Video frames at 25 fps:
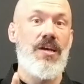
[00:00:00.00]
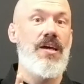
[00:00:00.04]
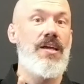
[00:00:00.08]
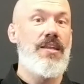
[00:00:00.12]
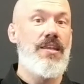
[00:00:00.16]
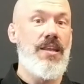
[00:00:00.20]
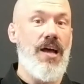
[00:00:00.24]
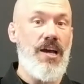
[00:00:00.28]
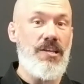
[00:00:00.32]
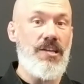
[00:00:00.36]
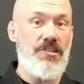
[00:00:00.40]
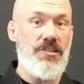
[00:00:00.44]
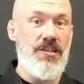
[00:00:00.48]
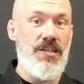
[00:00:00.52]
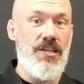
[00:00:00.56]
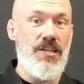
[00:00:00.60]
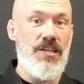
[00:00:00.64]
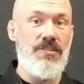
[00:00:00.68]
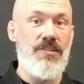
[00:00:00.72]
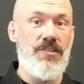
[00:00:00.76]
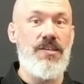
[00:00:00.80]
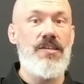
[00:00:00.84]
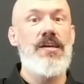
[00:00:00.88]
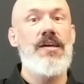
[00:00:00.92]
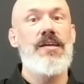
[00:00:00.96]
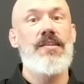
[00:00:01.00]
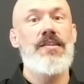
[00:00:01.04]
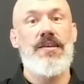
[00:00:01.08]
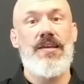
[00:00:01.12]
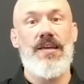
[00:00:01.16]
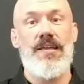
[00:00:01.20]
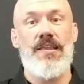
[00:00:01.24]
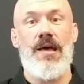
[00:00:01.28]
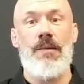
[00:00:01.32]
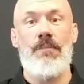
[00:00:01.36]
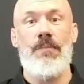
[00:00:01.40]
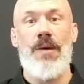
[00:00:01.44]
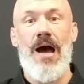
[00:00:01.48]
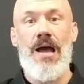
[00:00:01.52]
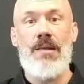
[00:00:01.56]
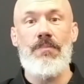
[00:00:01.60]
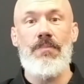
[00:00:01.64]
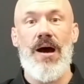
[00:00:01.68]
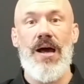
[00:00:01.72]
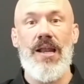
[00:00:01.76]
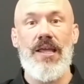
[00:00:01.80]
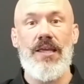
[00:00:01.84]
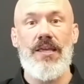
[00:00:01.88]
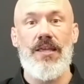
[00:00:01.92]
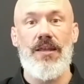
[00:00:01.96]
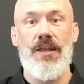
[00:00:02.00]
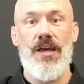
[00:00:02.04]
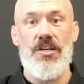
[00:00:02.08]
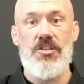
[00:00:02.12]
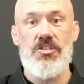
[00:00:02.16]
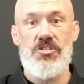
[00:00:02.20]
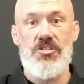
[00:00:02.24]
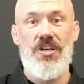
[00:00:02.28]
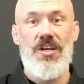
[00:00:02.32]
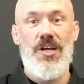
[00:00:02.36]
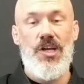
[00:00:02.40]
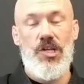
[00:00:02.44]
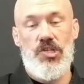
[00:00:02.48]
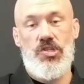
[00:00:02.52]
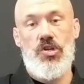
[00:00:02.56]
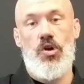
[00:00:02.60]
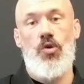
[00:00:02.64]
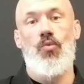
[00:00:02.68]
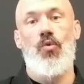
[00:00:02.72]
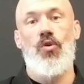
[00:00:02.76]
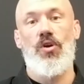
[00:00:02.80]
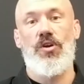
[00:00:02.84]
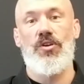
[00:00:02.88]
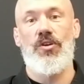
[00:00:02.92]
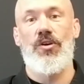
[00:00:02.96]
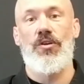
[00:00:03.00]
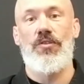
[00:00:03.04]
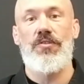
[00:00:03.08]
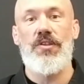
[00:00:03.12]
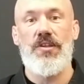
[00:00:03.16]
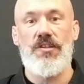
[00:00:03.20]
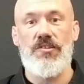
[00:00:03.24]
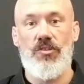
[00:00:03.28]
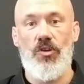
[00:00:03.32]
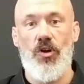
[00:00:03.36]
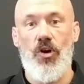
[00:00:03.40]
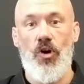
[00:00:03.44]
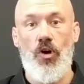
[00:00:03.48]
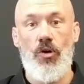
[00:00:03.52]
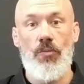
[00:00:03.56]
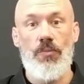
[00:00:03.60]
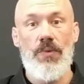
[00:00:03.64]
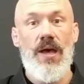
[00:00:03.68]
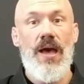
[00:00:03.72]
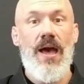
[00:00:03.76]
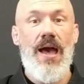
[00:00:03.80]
nice and easy, to get that mind-body connection, start working on things at home.